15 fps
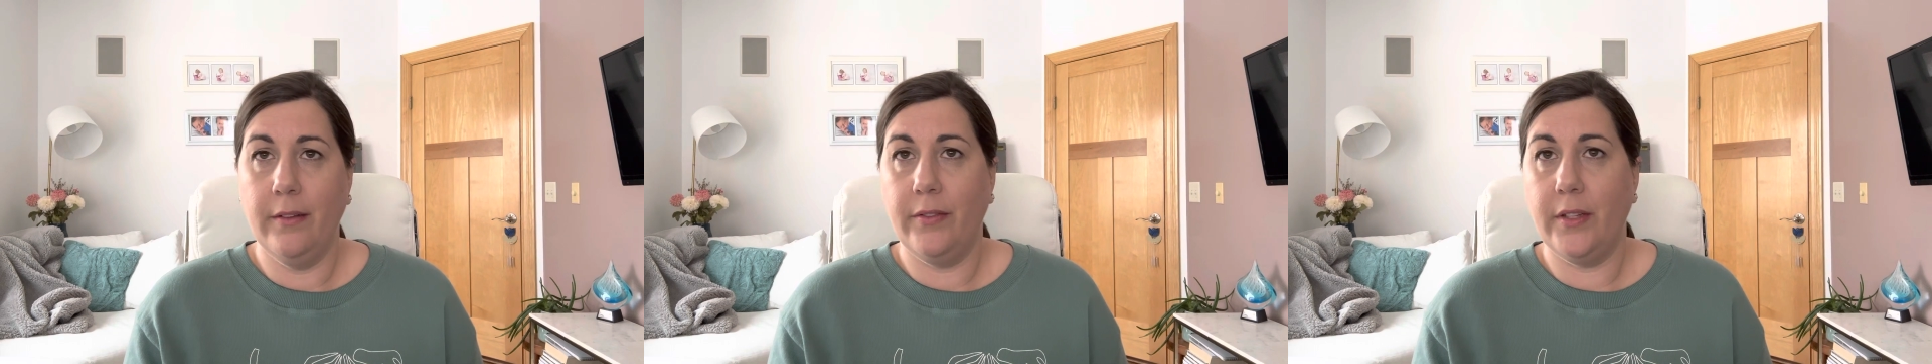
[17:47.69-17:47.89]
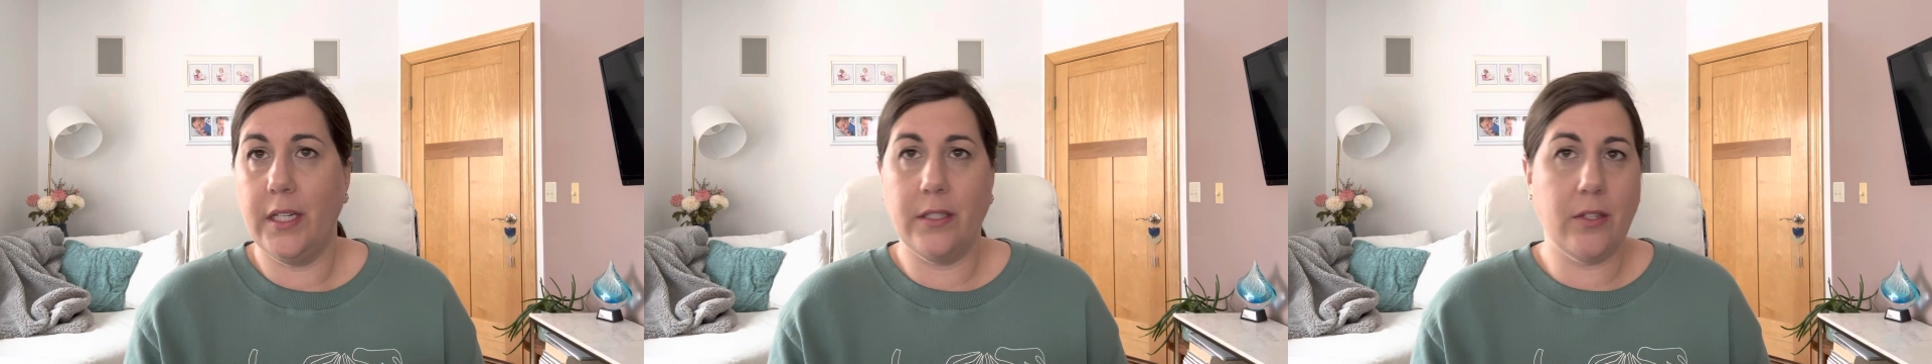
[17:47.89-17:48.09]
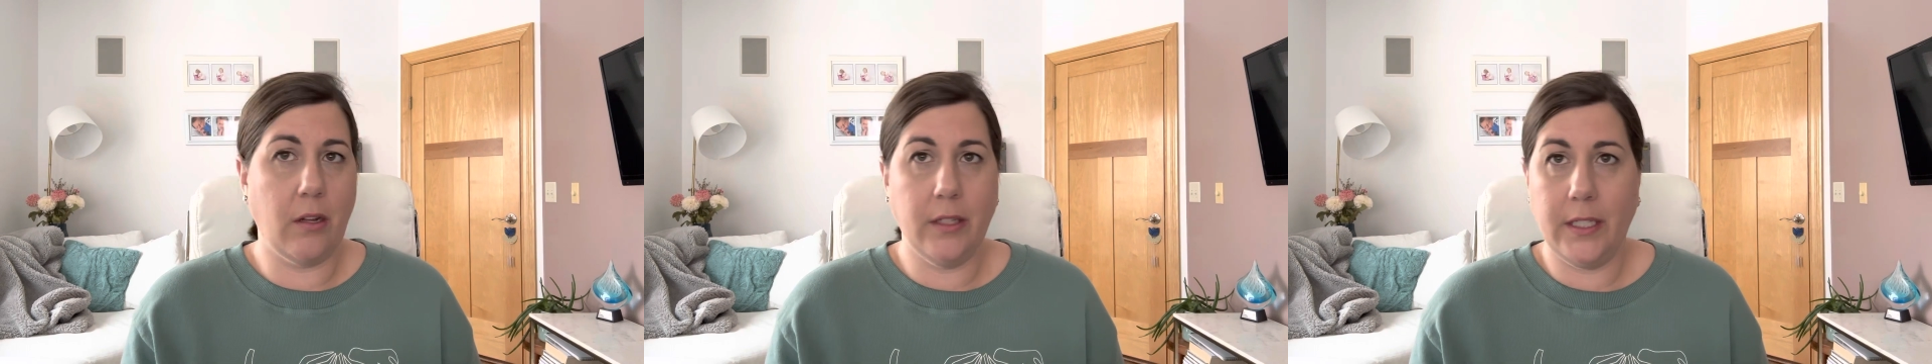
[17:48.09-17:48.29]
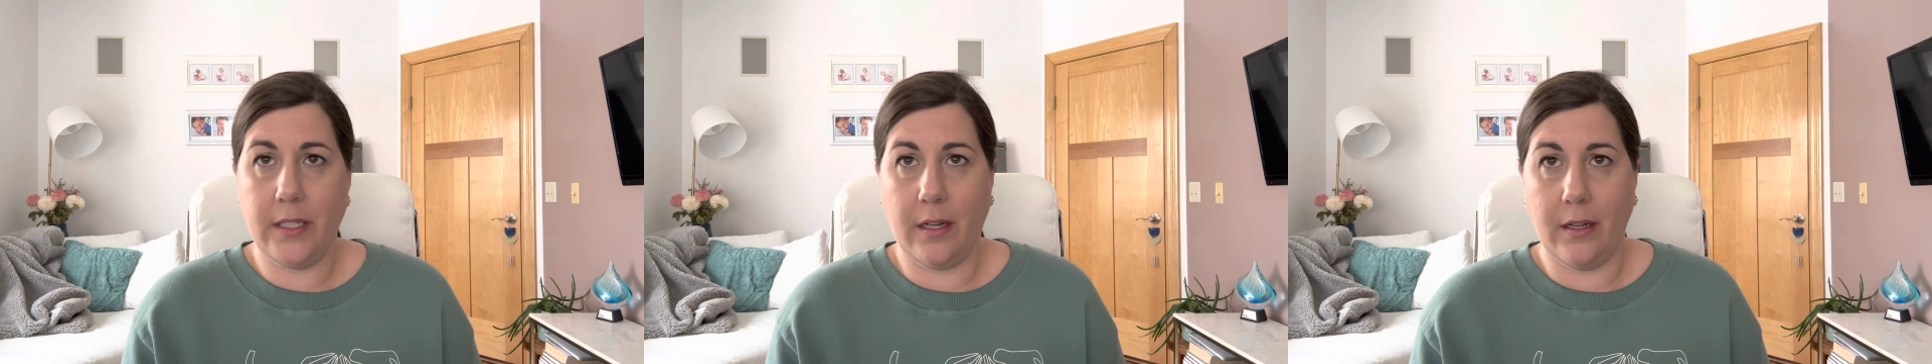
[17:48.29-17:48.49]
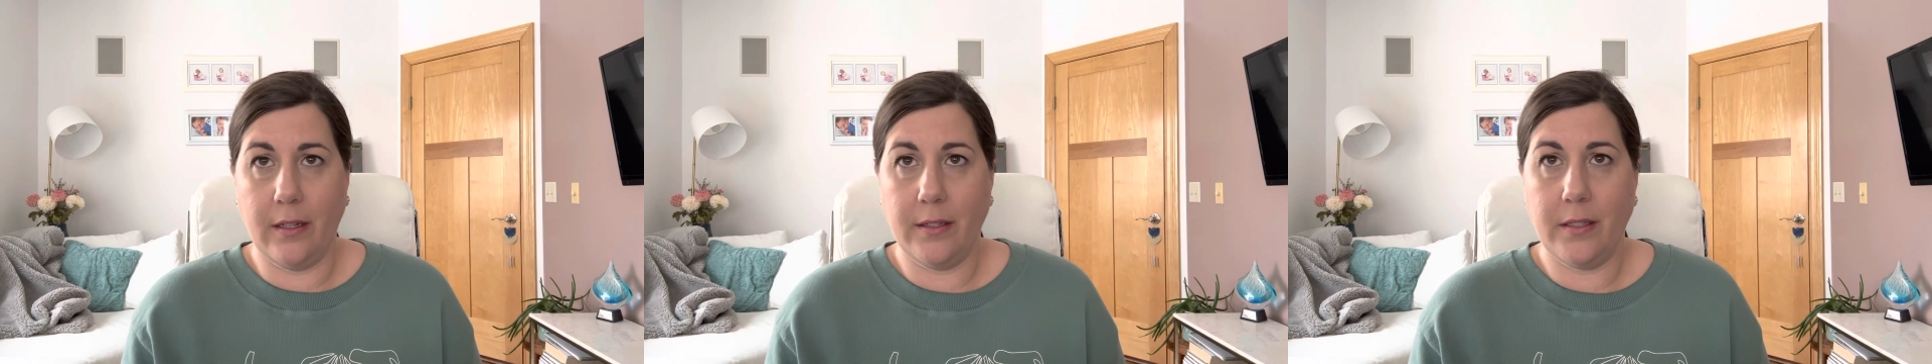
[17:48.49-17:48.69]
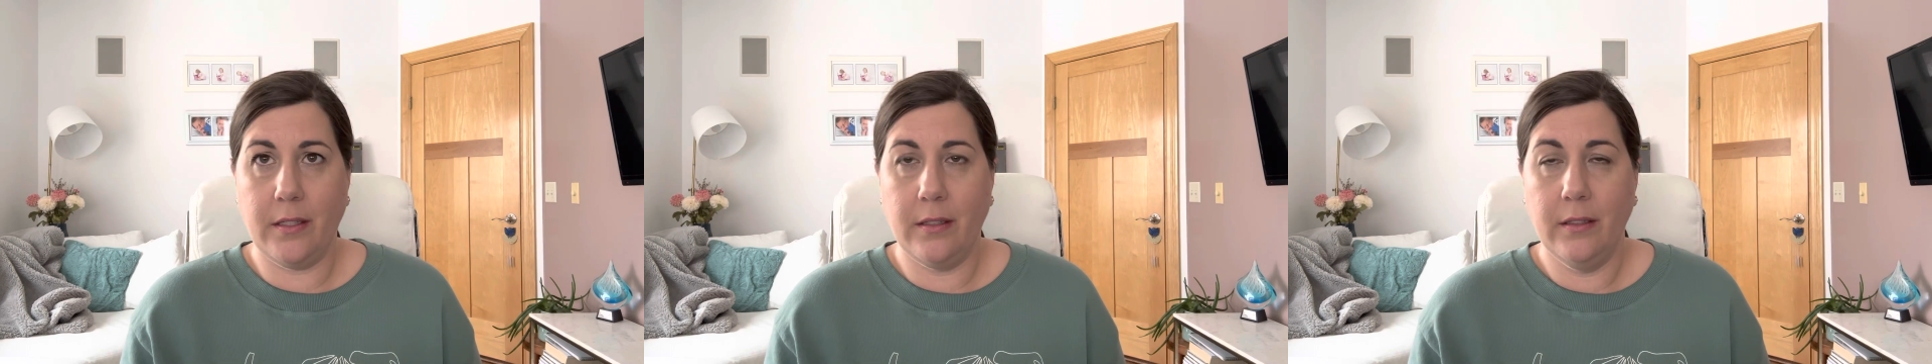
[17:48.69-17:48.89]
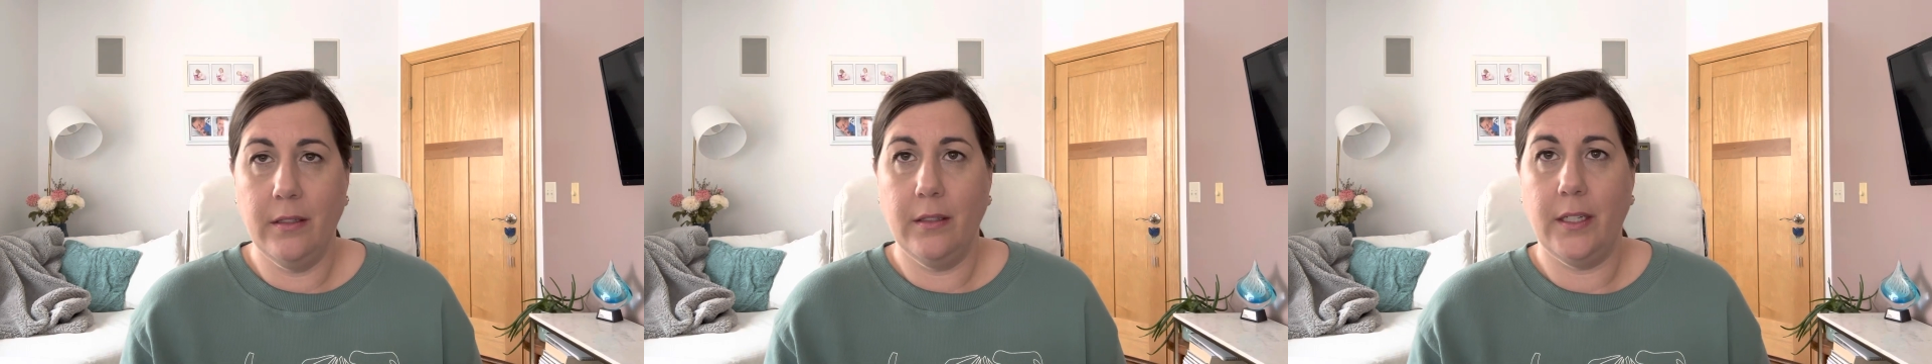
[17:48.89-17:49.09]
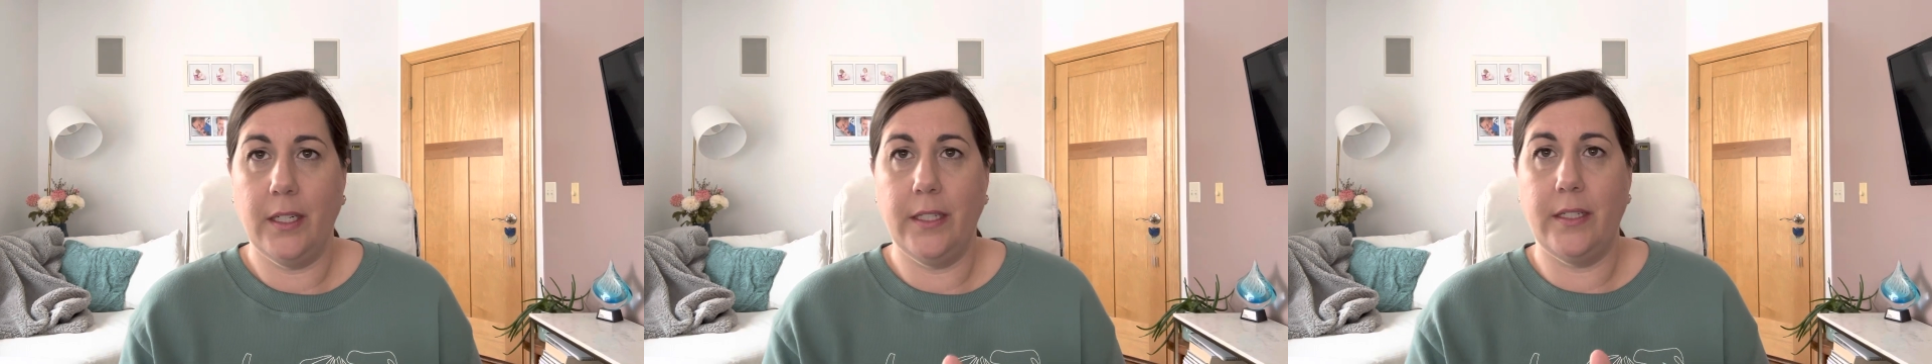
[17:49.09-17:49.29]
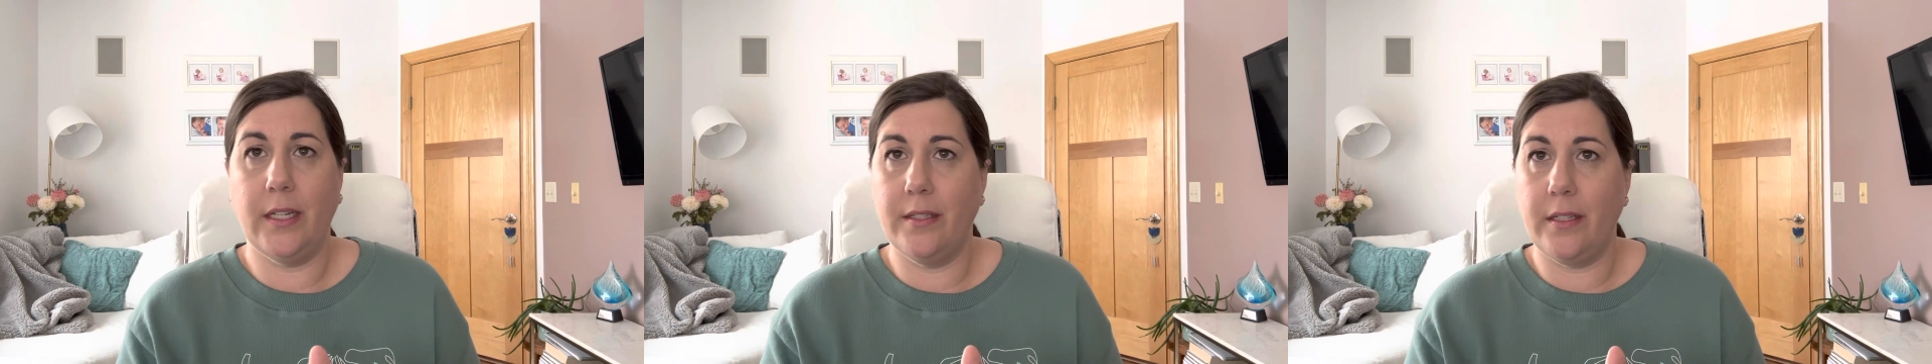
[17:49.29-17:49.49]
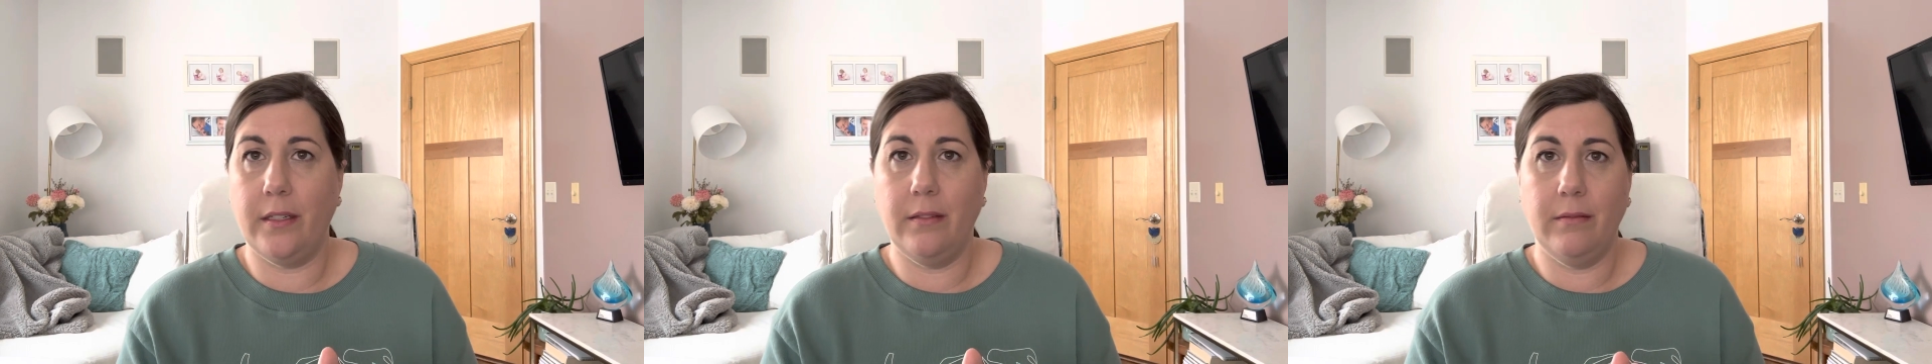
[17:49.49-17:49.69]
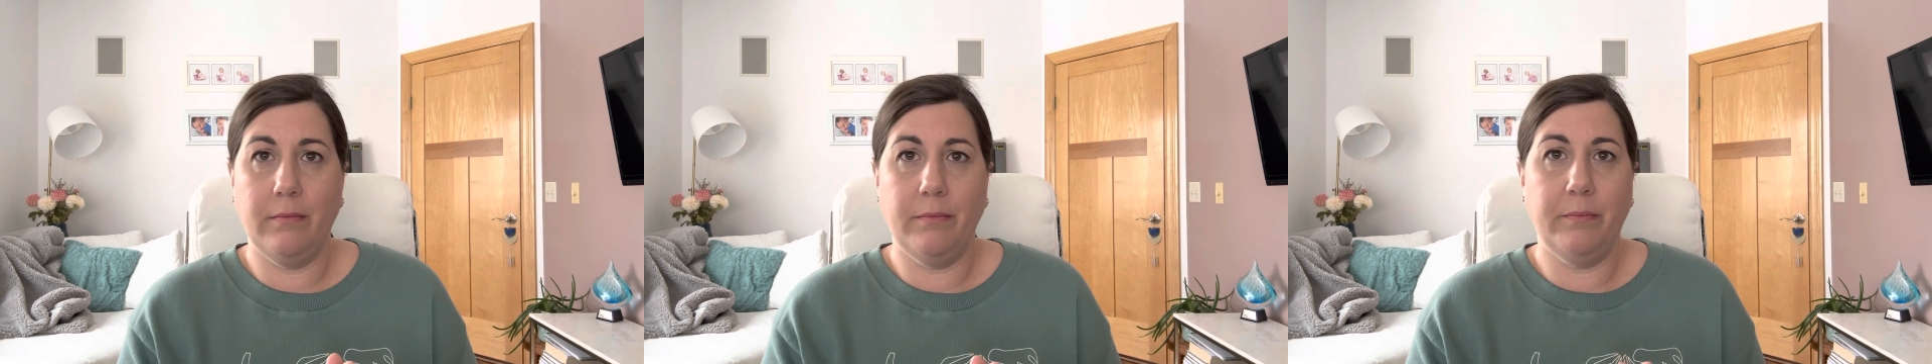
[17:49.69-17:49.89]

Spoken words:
That's all it does. It doesn't